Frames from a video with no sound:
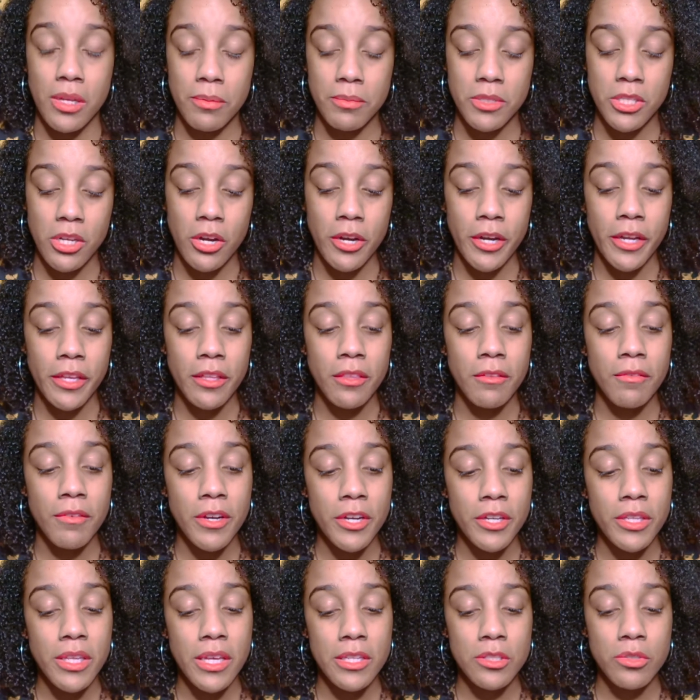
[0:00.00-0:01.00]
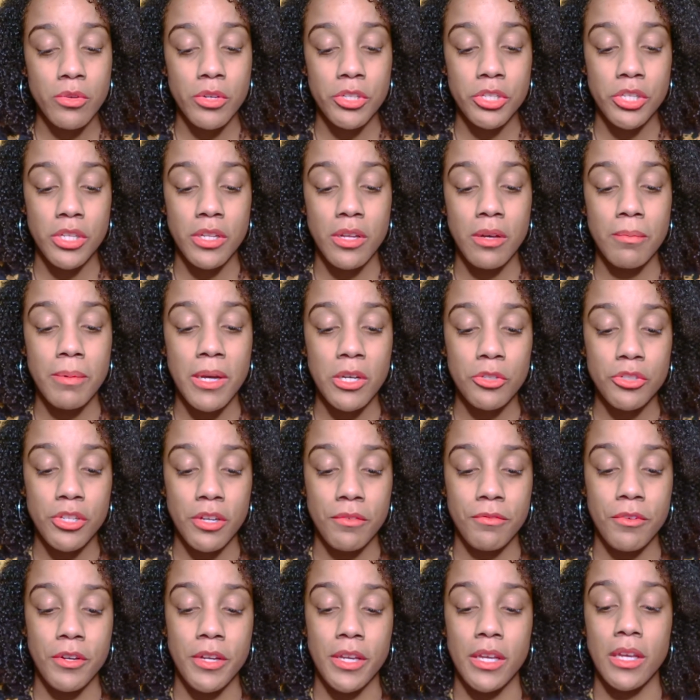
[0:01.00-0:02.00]
I'm sorry, the very last question about
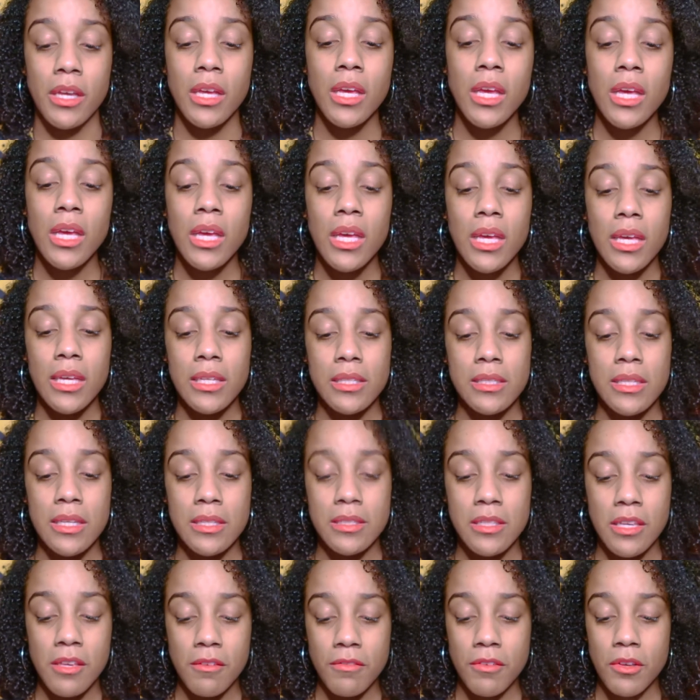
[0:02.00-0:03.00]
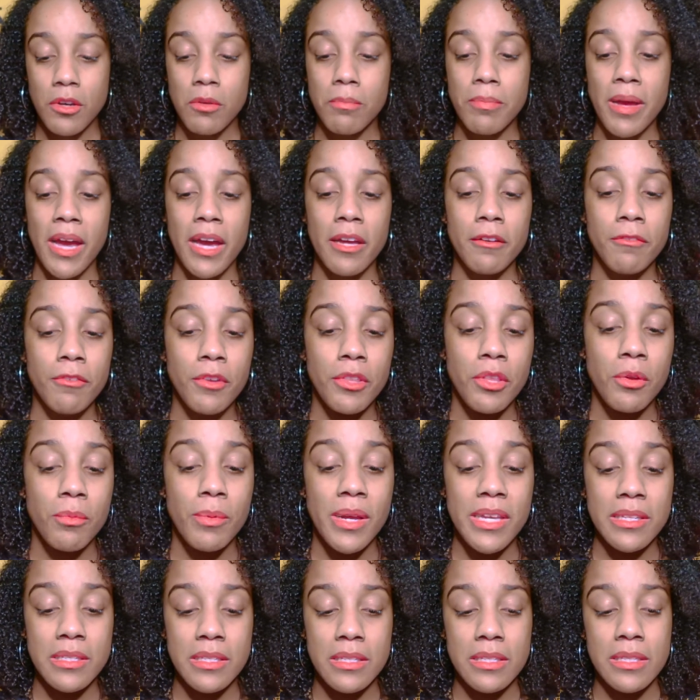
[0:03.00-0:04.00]
Jeffree is does he feel bad for the
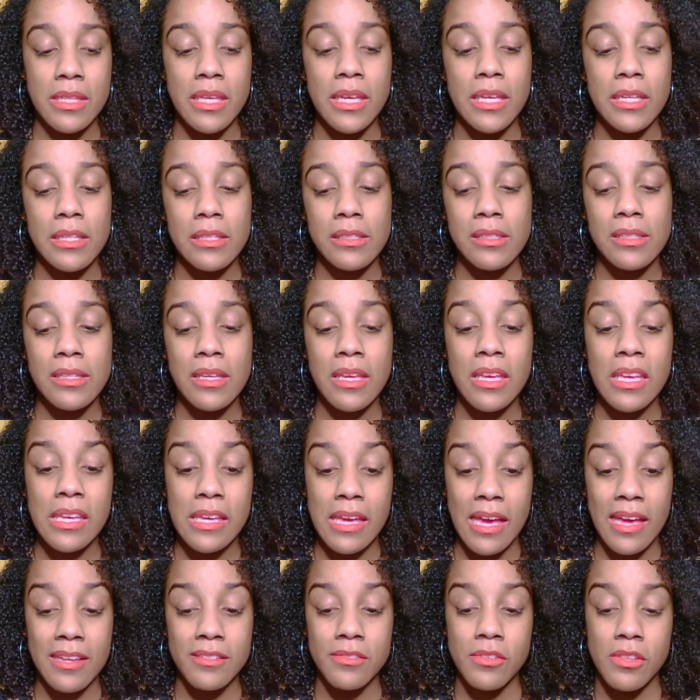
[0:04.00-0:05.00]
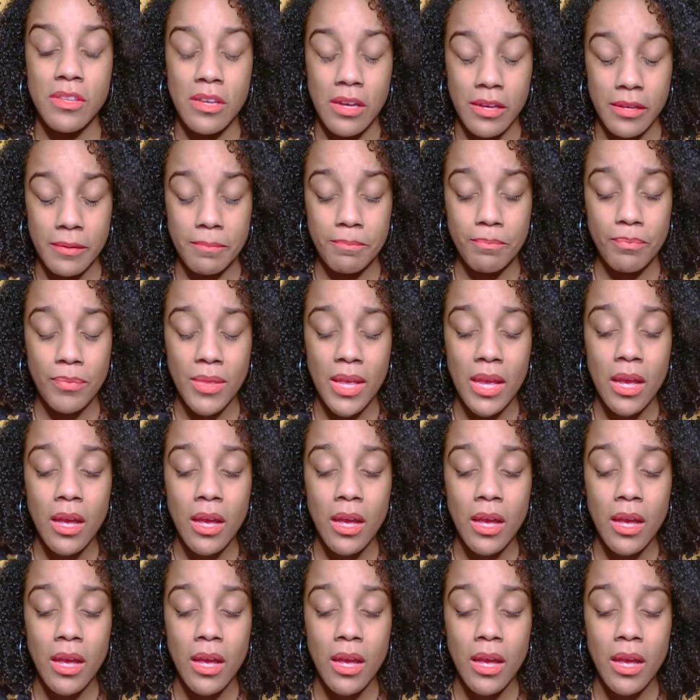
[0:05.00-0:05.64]
racist things he has done?